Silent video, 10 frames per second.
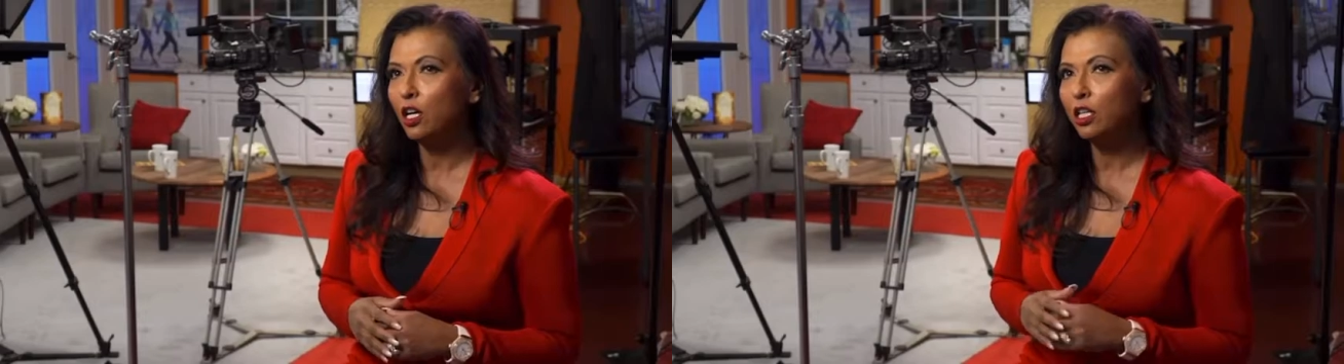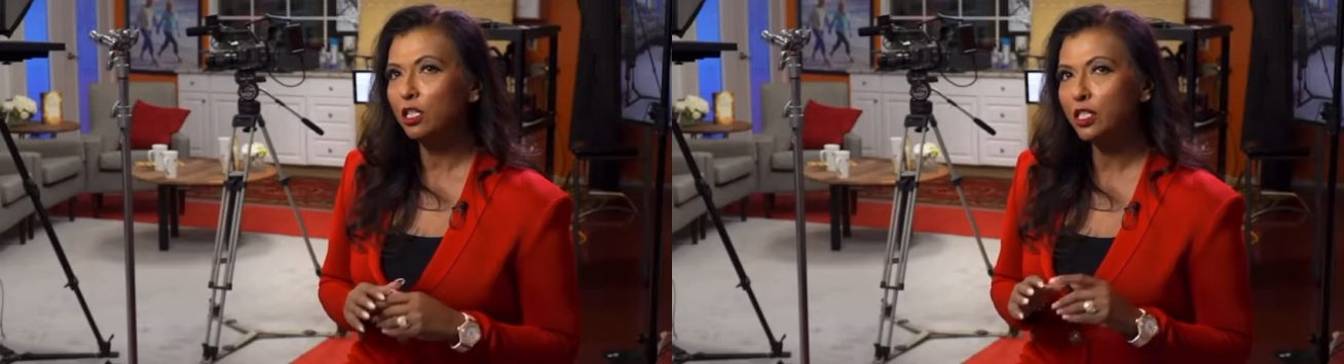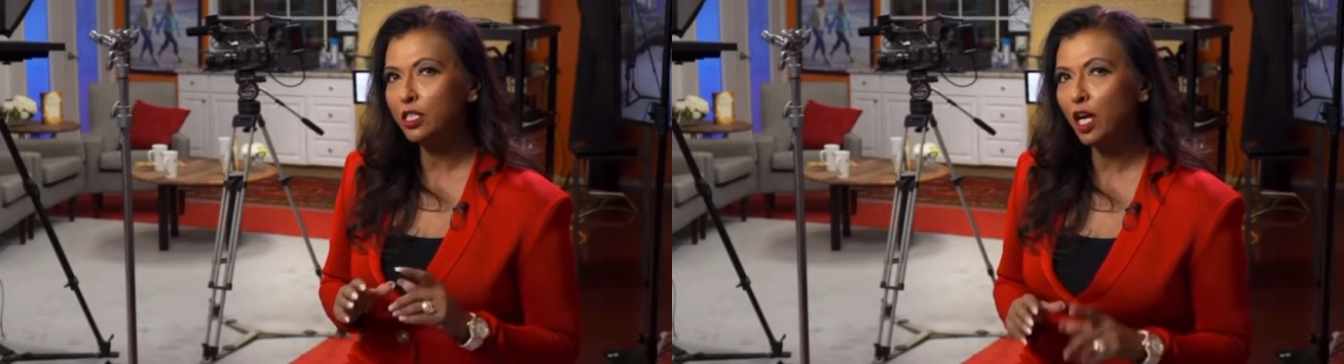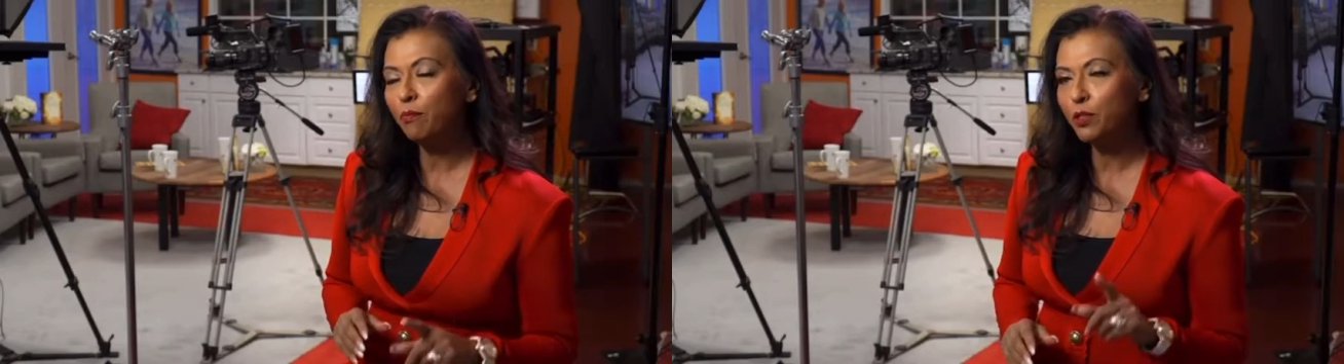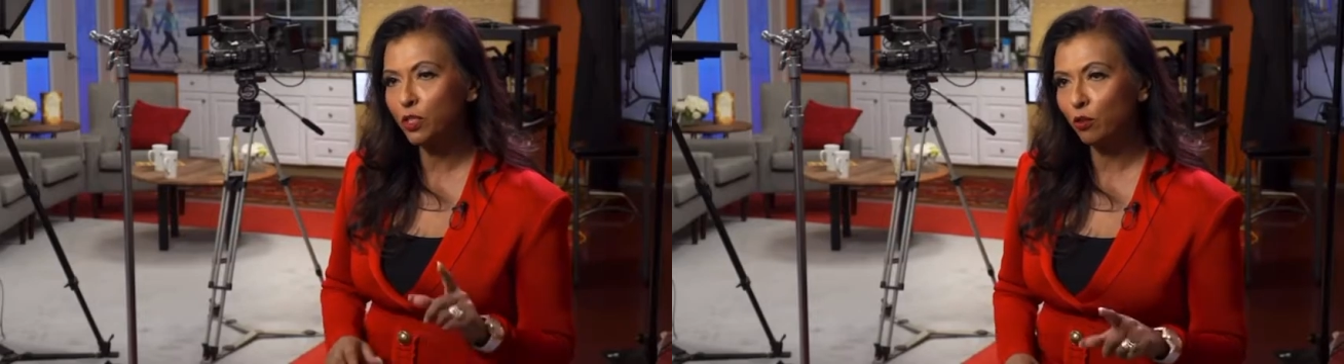
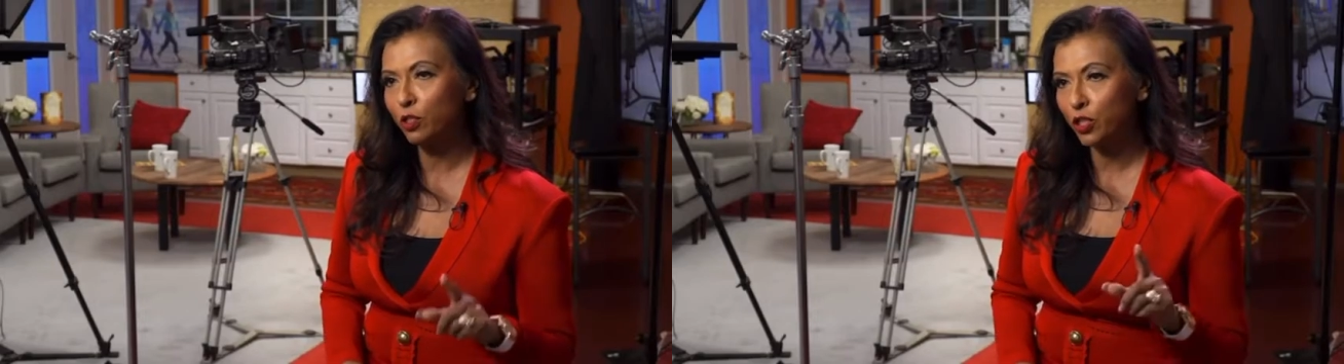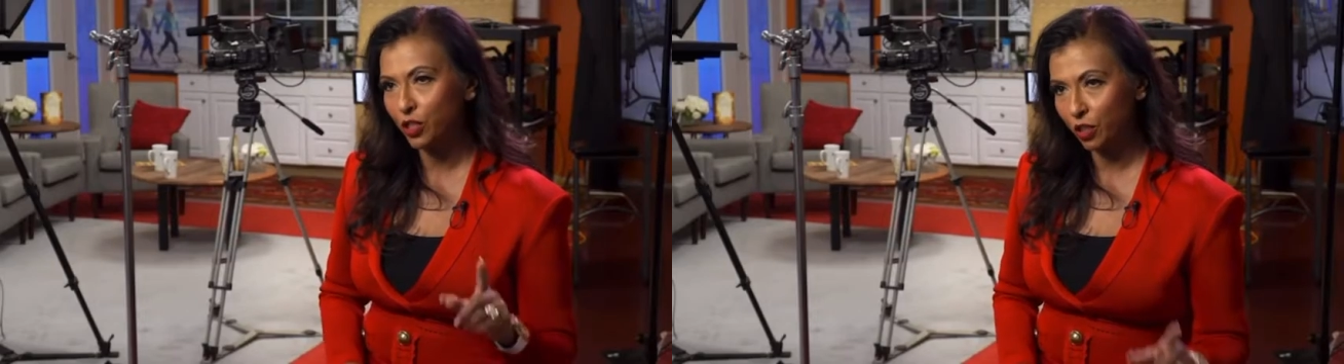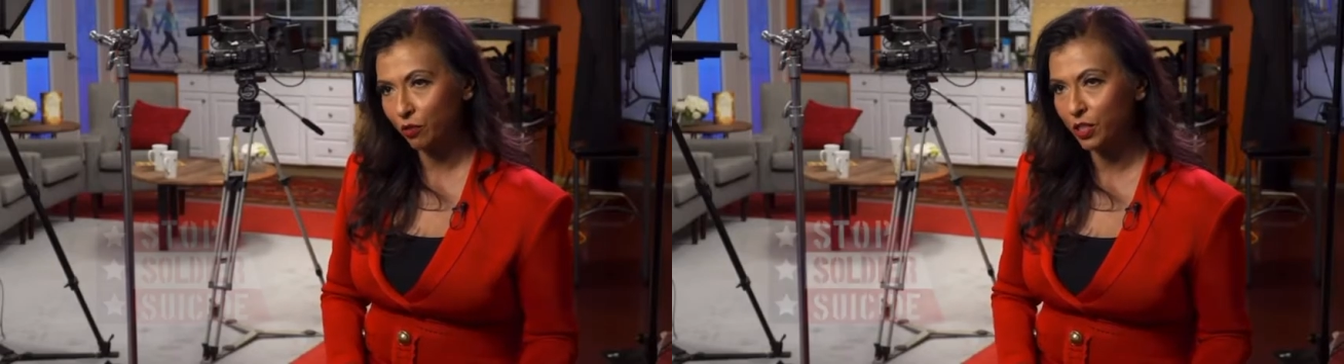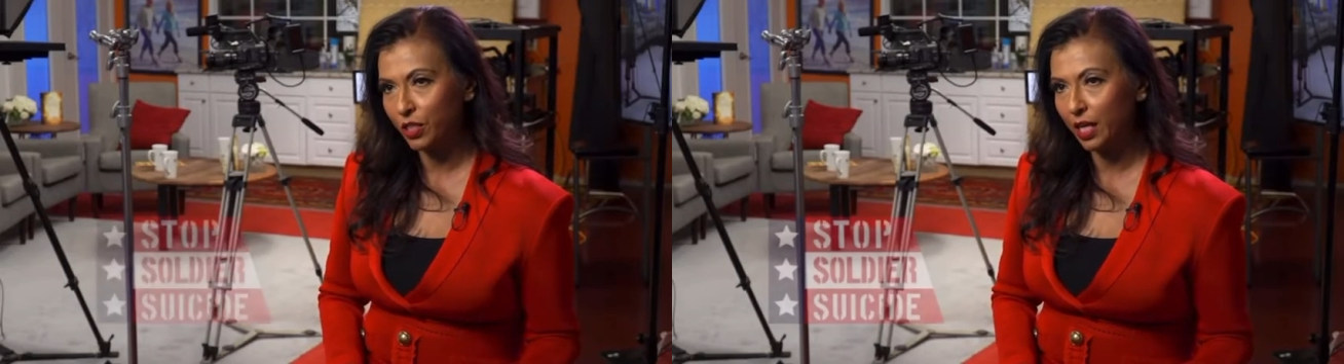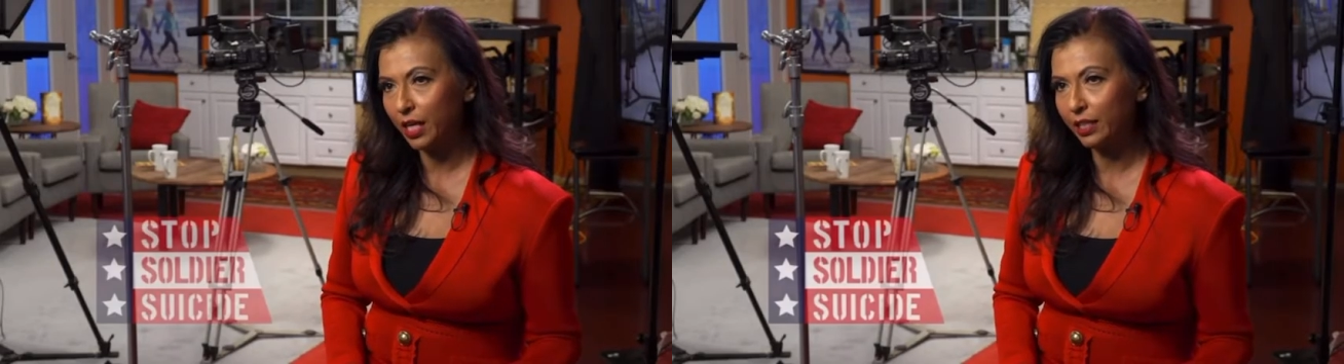Stop soldier
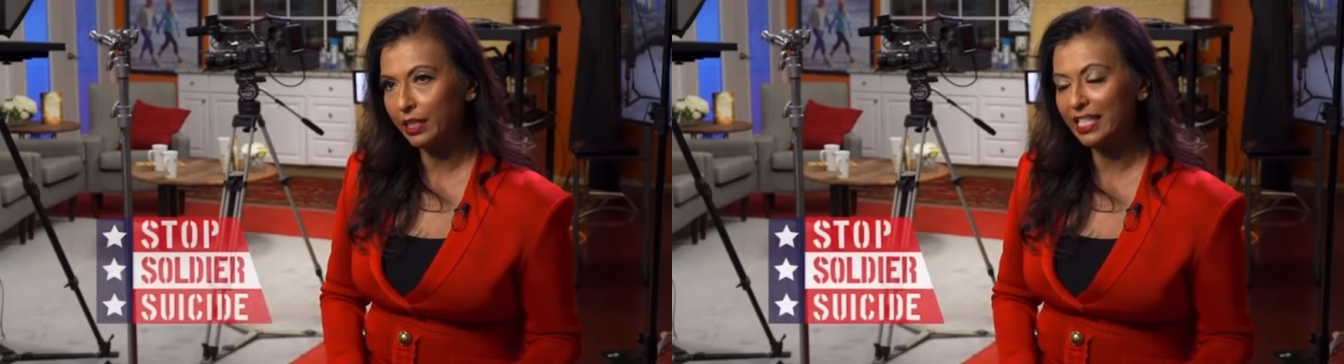suicide